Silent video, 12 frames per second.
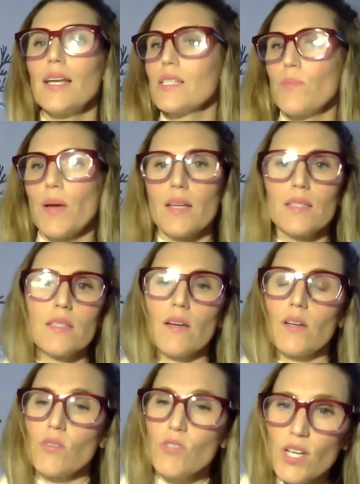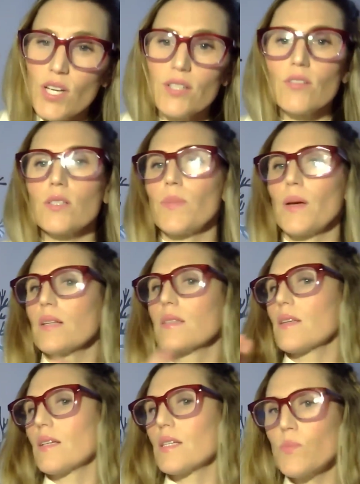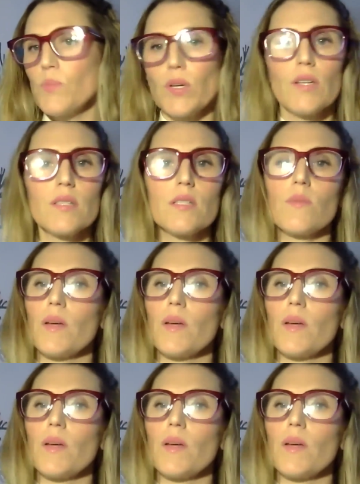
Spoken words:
It depends on your gender, it depends on experience,